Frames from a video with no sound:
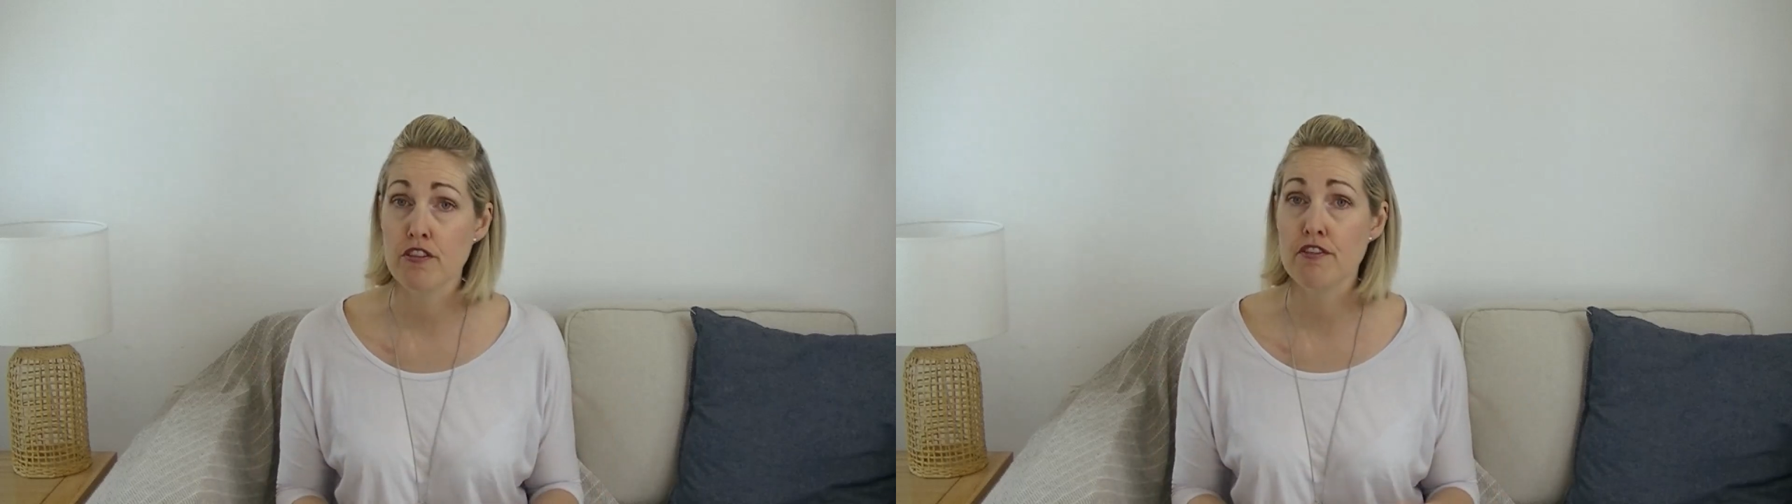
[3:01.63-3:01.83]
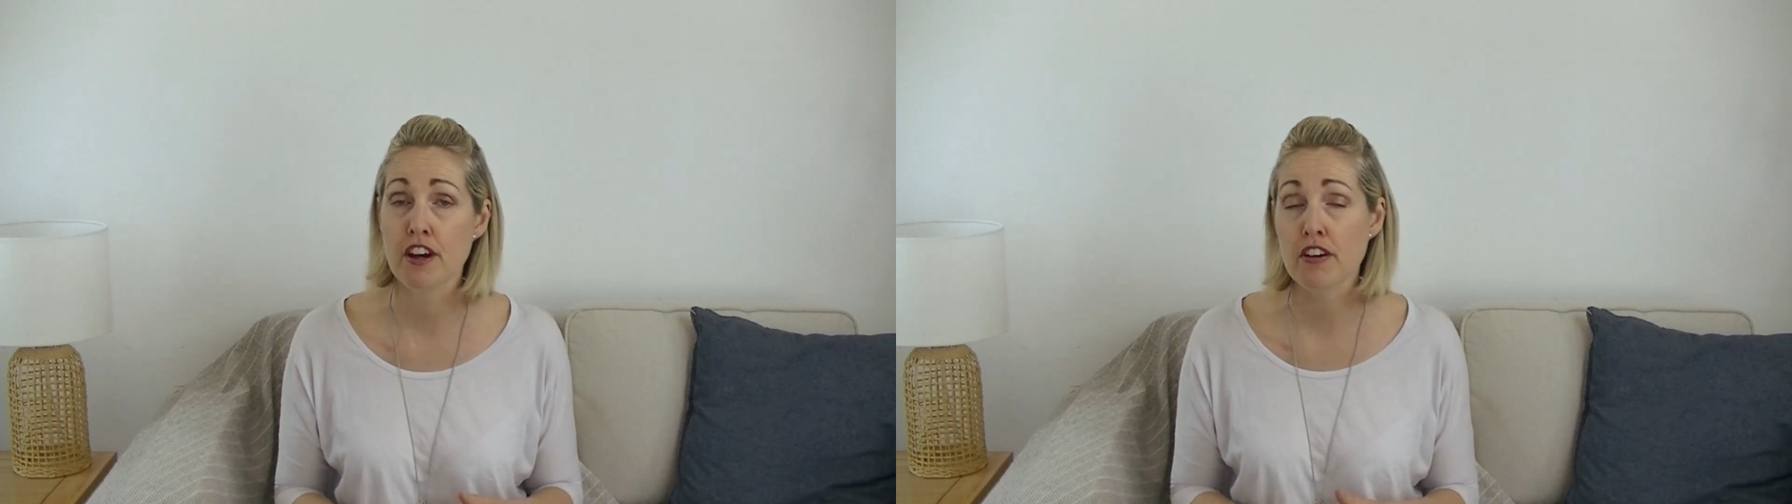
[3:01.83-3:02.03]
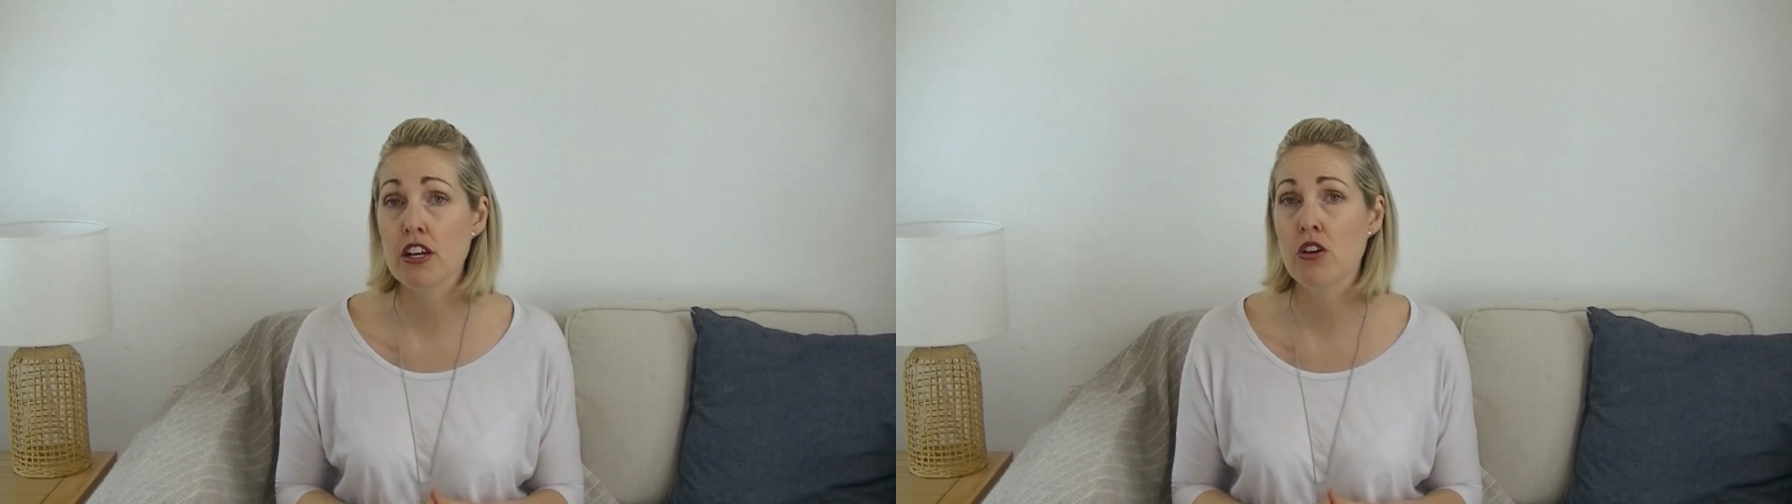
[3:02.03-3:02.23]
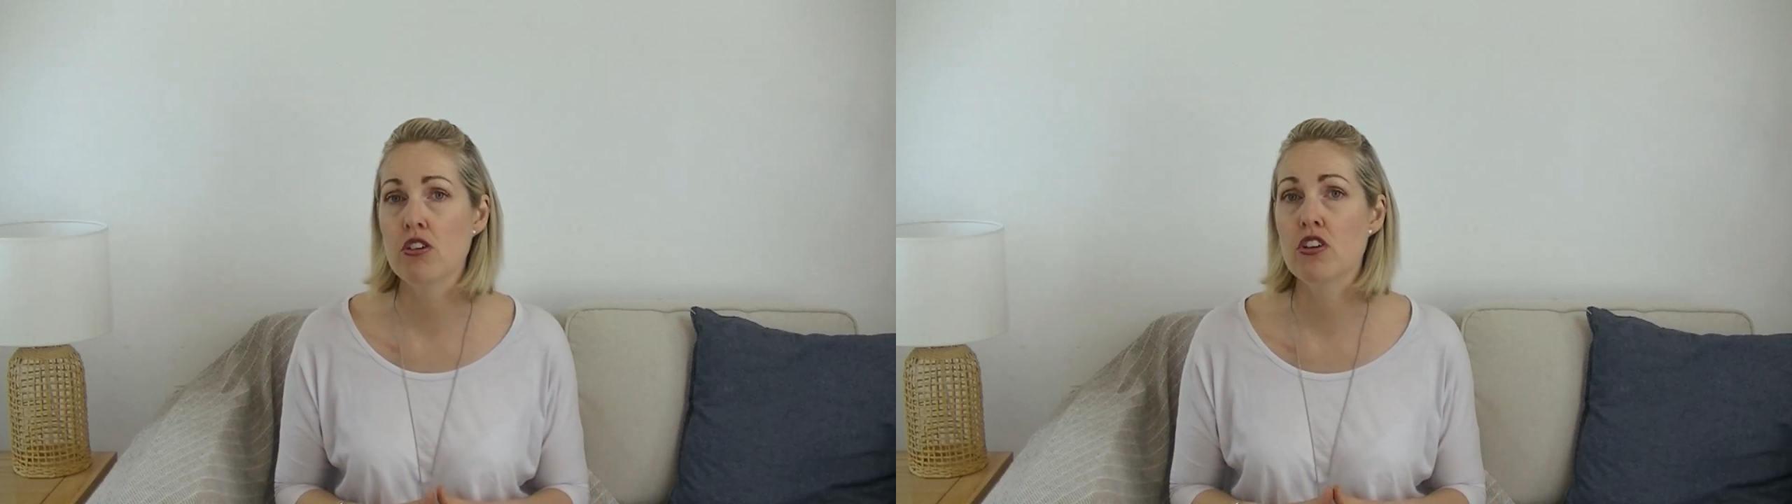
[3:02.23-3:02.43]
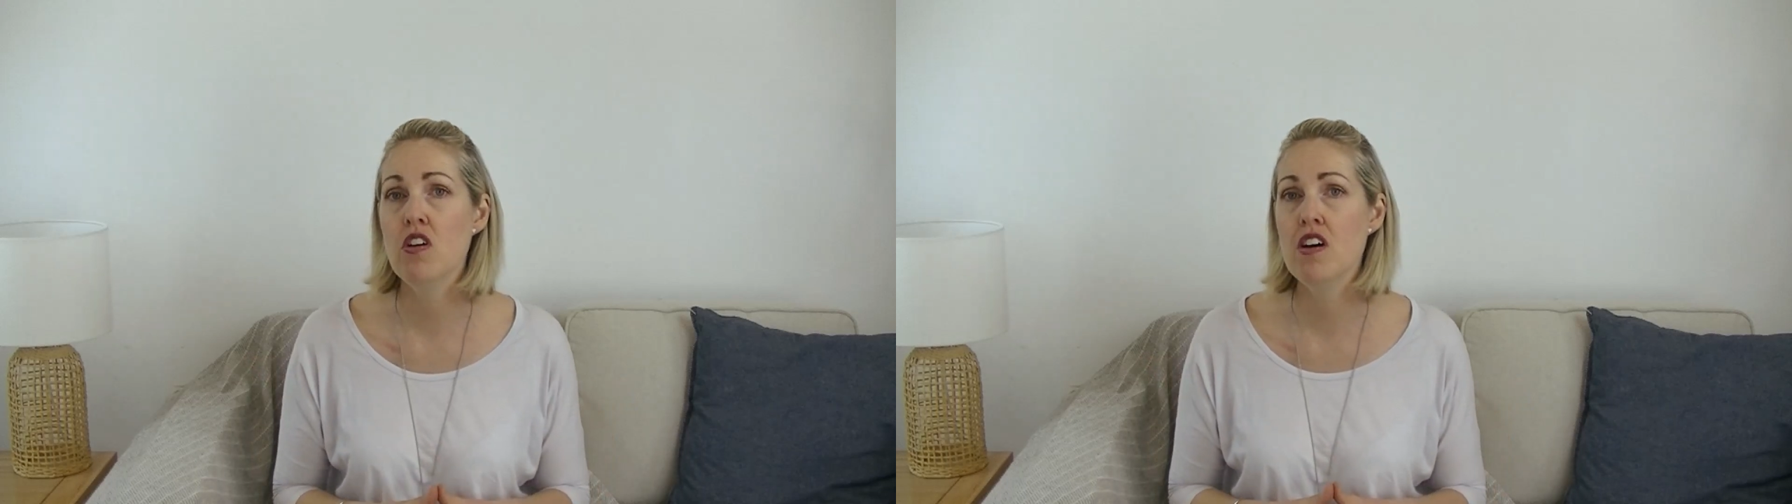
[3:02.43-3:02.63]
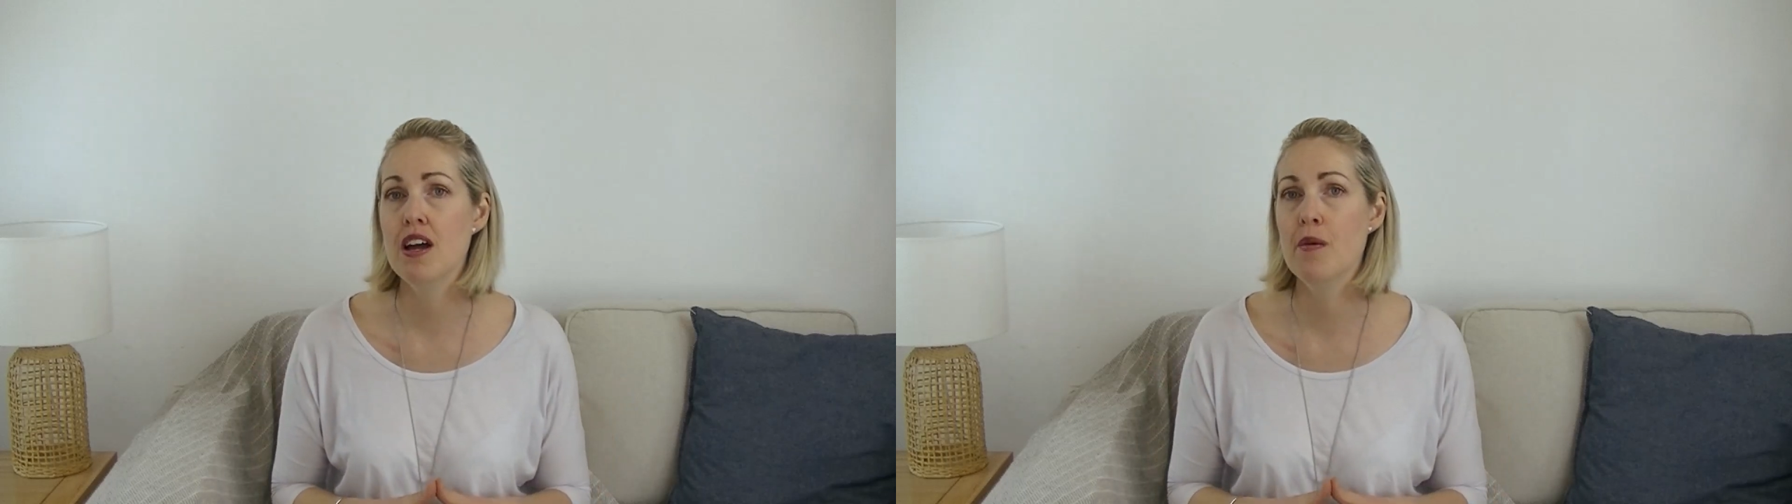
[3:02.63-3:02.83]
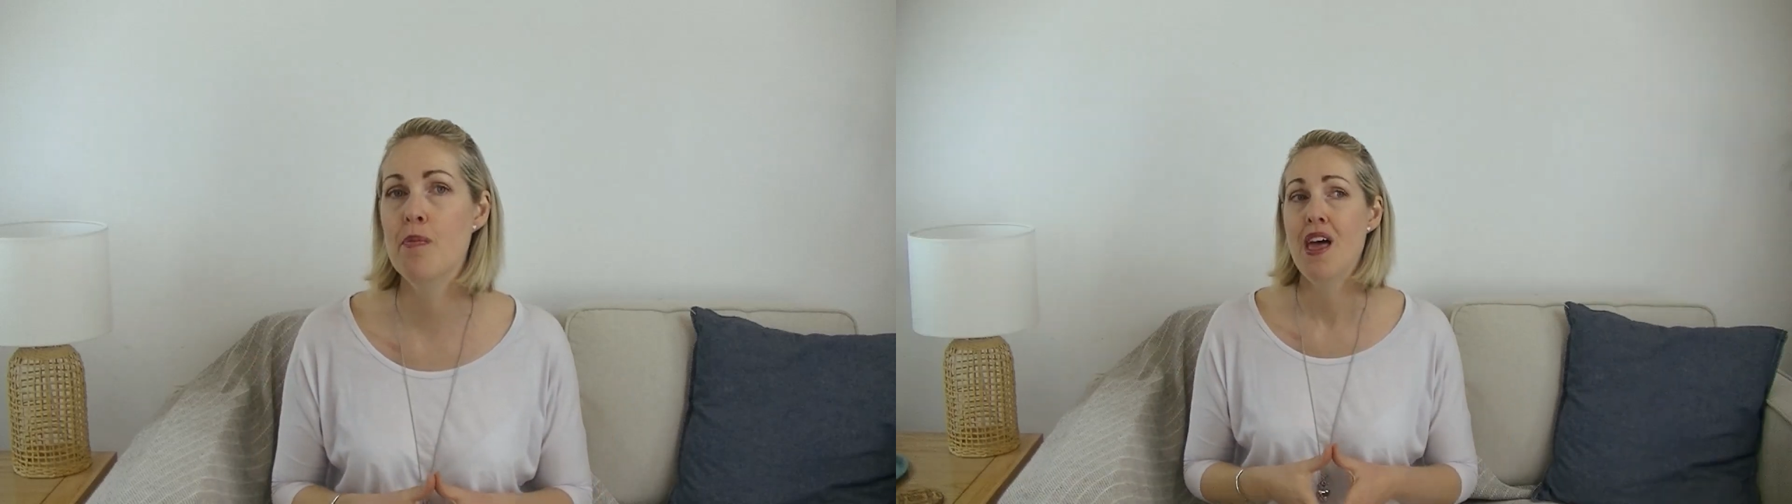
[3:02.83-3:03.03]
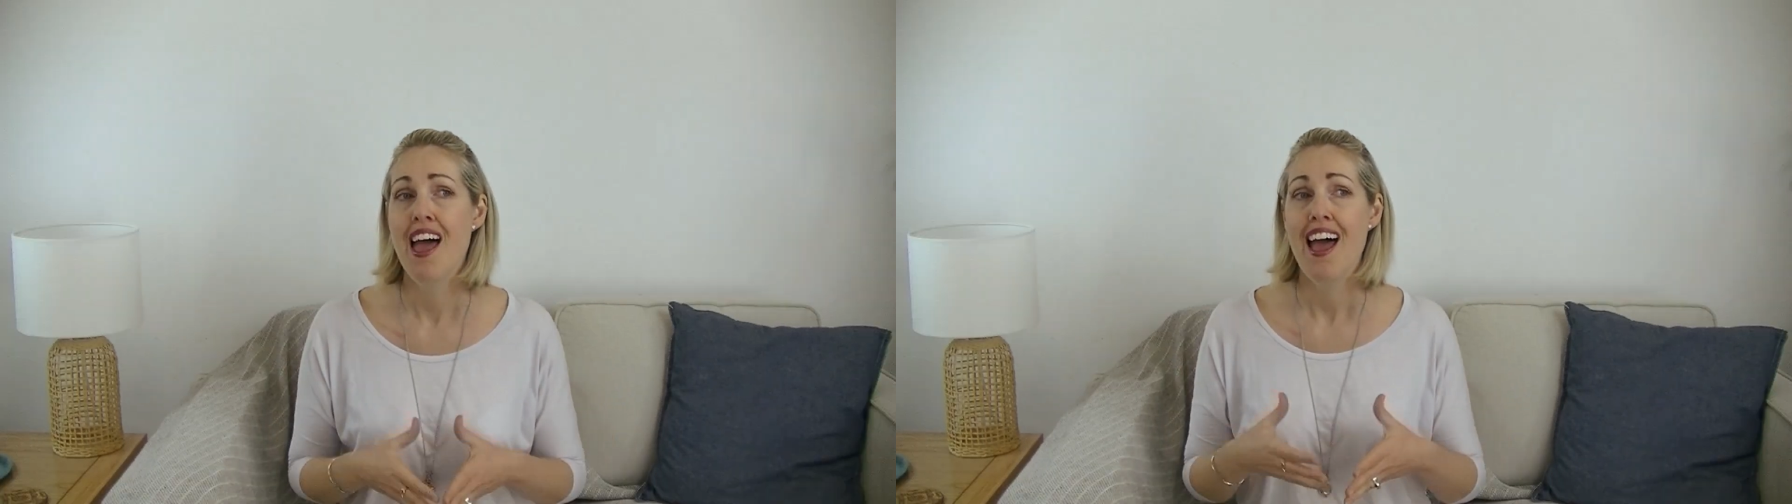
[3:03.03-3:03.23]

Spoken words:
a very long time.